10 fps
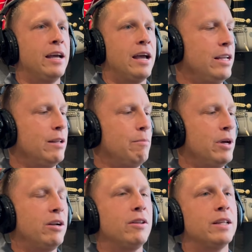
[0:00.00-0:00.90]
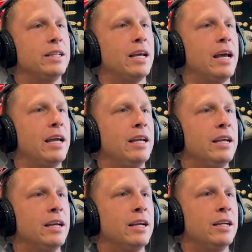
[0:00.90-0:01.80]
In the middle of the day,
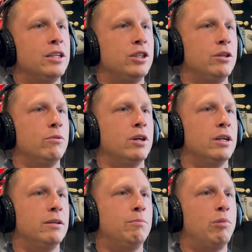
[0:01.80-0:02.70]
she would